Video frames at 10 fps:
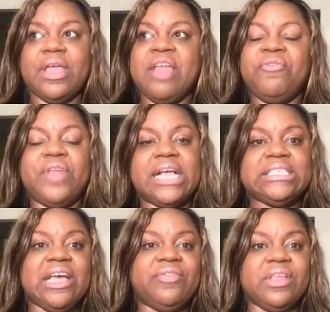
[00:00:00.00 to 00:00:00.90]

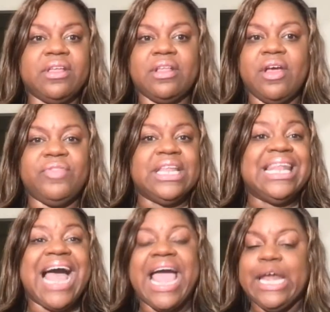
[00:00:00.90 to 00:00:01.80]
influx of the
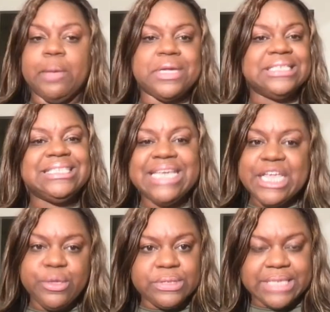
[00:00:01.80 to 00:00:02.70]
lineup
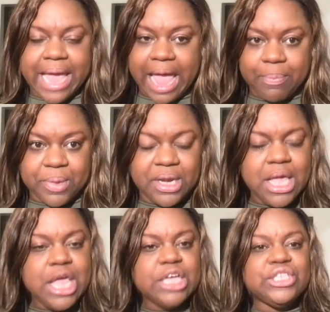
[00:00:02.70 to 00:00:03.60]
continues to happen.
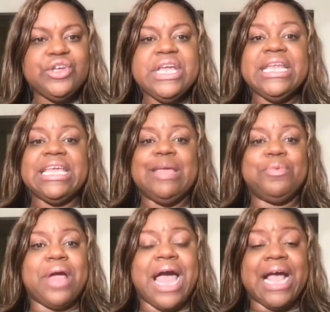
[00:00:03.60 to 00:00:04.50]
So you need to keep
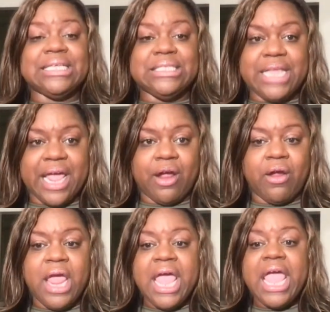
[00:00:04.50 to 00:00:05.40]
your eyes
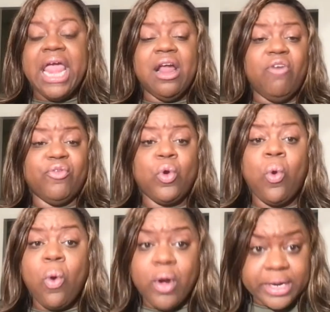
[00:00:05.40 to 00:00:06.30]
there. And of
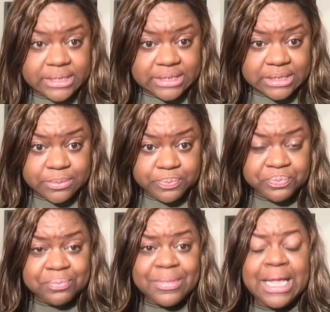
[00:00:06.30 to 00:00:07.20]
course,
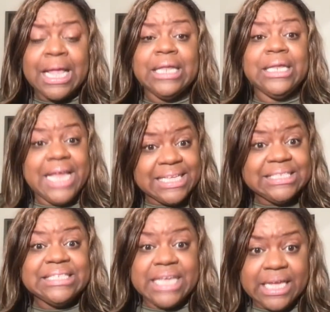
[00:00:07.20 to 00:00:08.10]

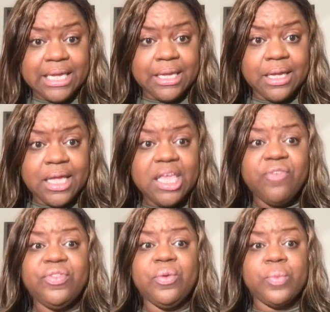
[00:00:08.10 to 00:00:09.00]
let's see
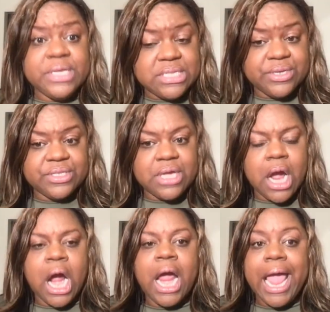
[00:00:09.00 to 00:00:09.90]
if the Wizards
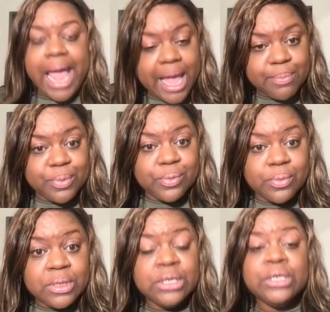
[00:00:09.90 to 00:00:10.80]
are able